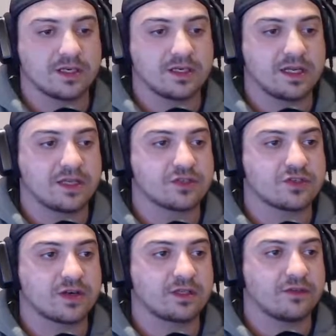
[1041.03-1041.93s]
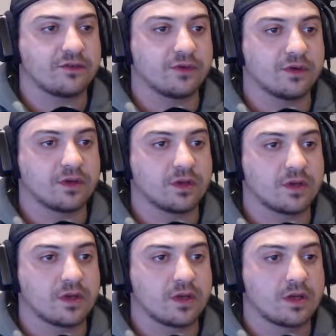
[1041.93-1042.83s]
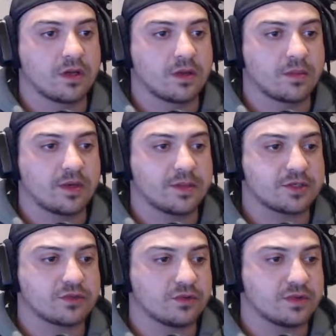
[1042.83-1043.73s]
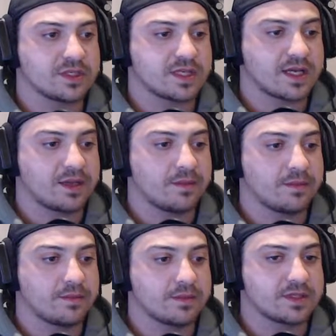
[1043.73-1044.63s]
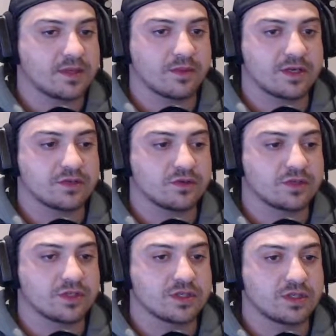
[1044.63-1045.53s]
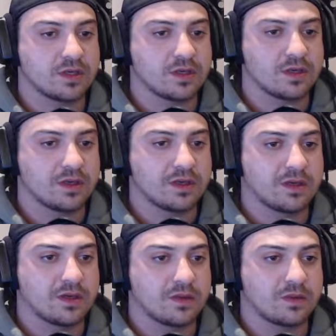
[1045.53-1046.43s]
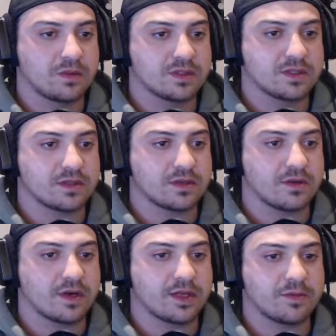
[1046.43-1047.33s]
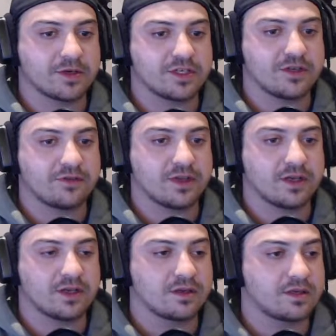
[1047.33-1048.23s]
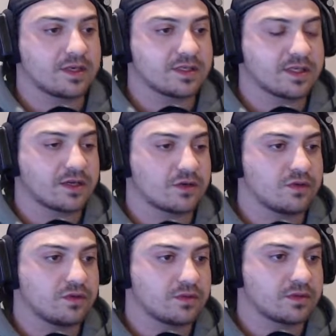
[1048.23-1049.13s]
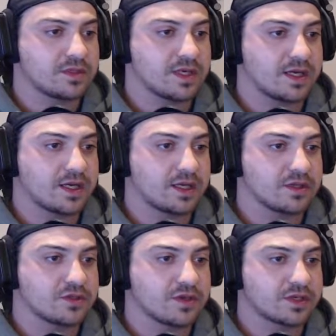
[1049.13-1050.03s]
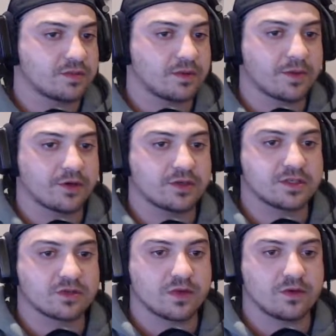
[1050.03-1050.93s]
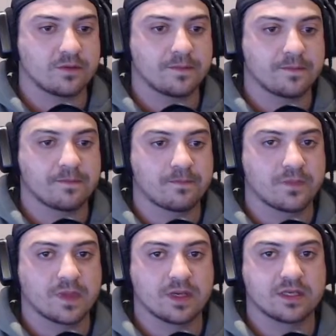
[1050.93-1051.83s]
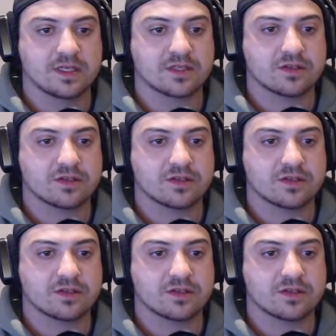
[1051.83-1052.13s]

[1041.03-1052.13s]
deconstruct it for pretty much all the same resources. Whereas, alright, you press shift and it does that. Cool. So I get construction components as well. So that's